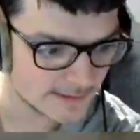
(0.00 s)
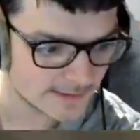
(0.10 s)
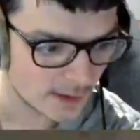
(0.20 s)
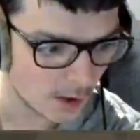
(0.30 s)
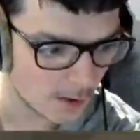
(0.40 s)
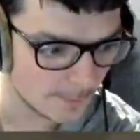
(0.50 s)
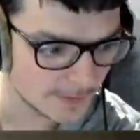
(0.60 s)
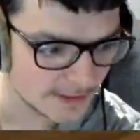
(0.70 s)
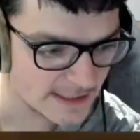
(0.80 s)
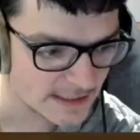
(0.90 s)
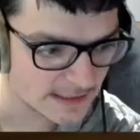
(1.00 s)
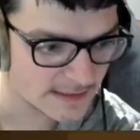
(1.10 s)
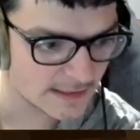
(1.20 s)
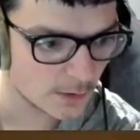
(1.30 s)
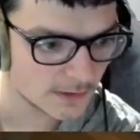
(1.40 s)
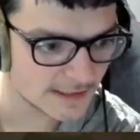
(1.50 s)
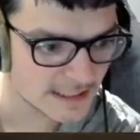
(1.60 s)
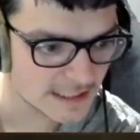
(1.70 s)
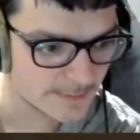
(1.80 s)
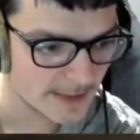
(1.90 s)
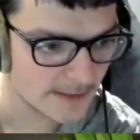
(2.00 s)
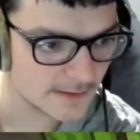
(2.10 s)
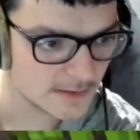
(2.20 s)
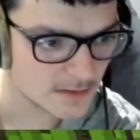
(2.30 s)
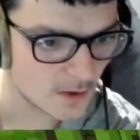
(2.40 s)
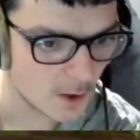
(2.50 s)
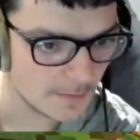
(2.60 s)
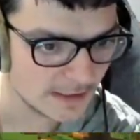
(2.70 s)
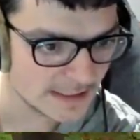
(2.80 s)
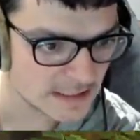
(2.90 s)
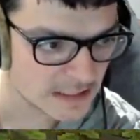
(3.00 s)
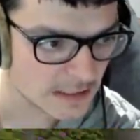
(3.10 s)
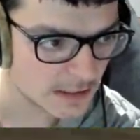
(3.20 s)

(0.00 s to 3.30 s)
Is it obelisk? Is it called experience obelisk?